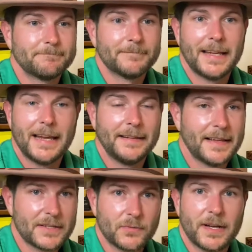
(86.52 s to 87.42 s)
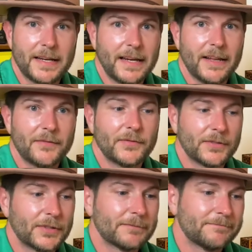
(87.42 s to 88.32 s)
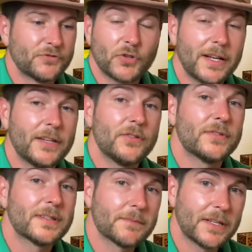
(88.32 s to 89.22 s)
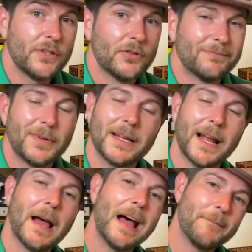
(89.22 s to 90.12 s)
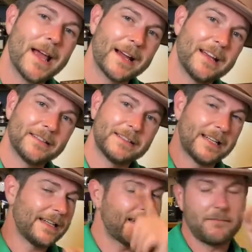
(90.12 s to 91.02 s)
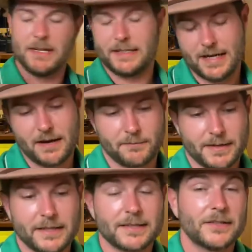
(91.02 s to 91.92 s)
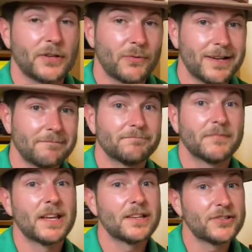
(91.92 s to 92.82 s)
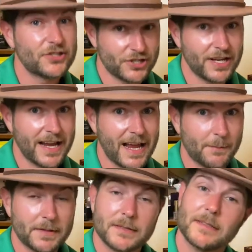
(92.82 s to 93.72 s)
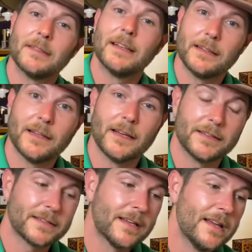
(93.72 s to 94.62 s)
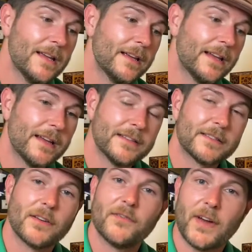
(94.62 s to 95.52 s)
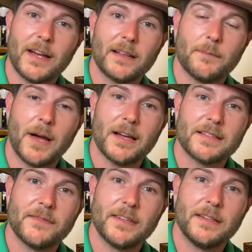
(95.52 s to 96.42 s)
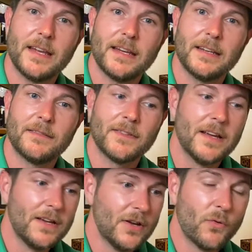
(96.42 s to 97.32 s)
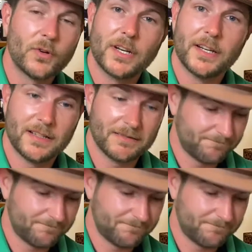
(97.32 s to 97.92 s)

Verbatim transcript: And that's what I get for trying to do something new. But I'm not going to let it get me down because you know what? Shit happens. It does. And so finding the positive and the negative, we're going to